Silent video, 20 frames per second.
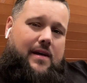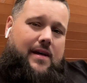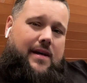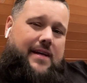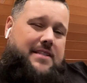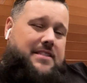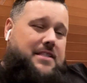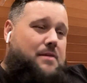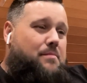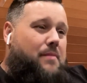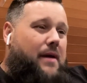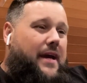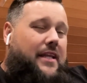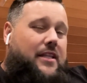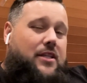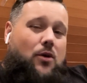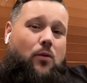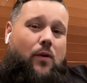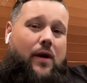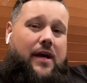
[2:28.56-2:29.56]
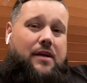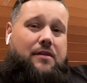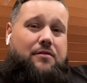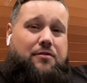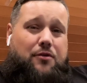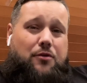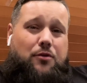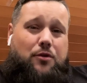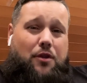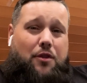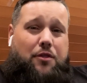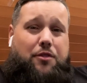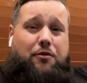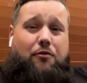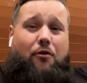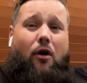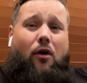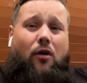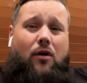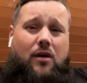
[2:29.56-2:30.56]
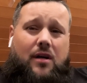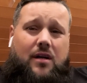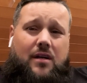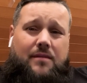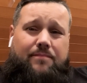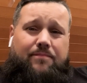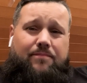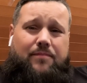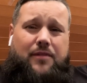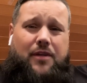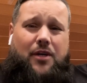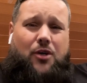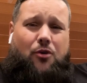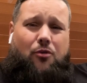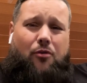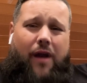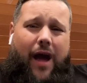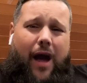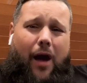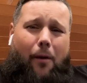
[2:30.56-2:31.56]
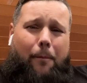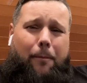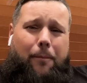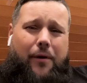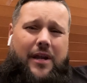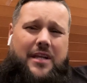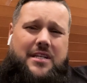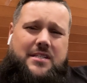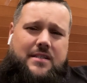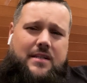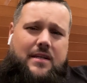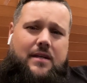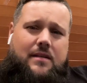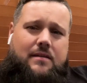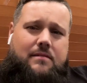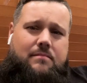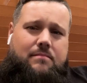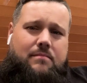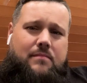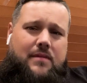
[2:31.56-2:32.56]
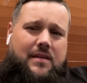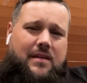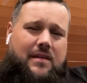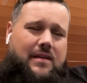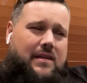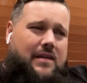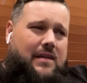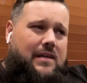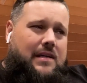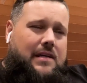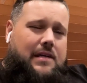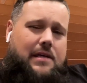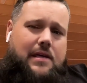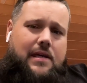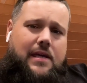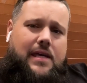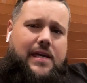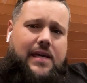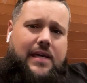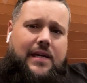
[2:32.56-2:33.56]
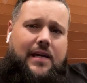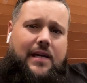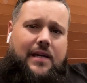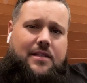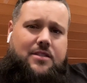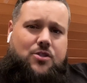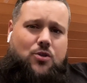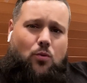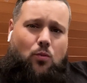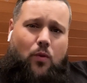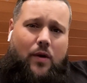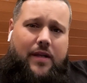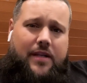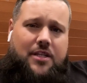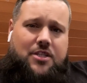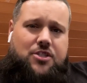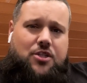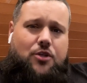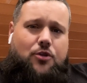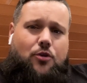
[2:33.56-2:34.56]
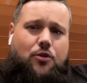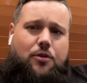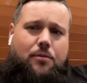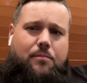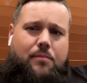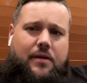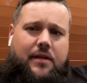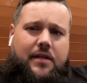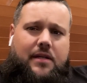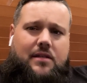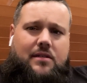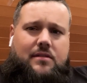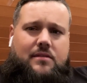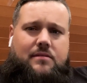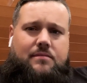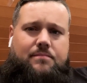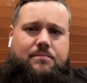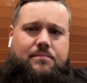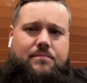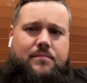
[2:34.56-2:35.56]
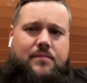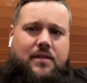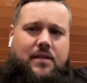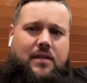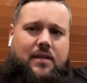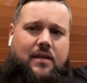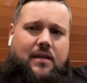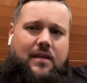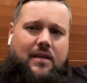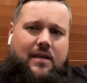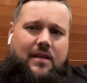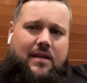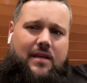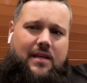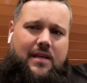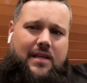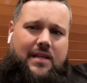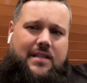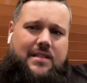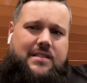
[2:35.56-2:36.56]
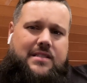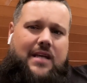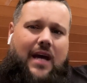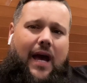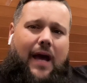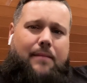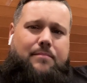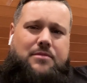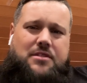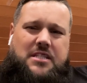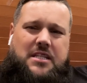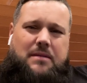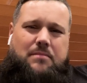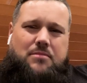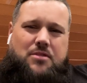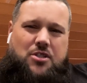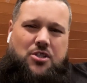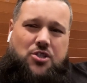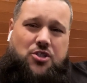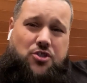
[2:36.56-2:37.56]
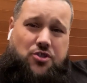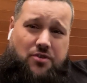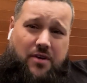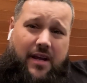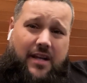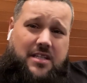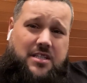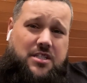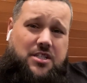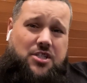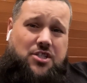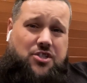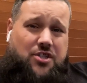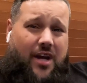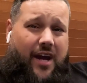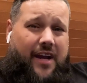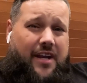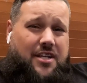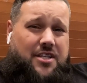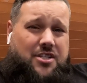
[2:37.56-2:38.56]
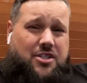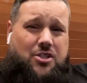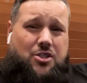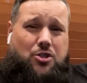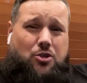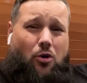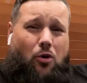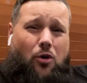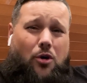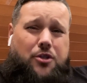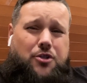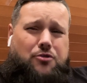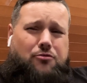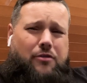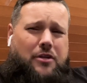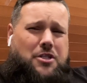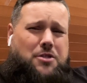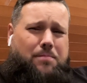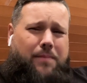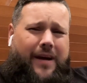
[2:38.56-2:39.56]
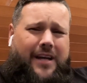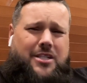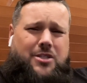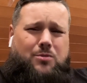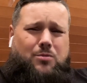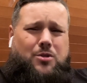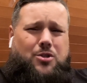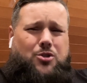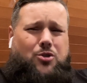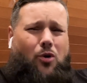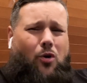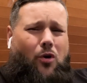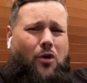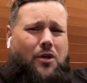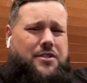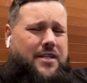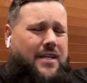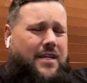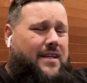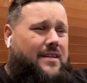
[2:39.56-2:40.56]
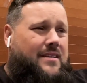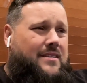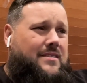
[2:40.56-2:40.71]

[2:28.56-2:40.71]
As they made their way through the throng, the crowd pressed in, eager to witness another miracle. Time seemed to stretch as Jairus' thoughts raced back to his daughter,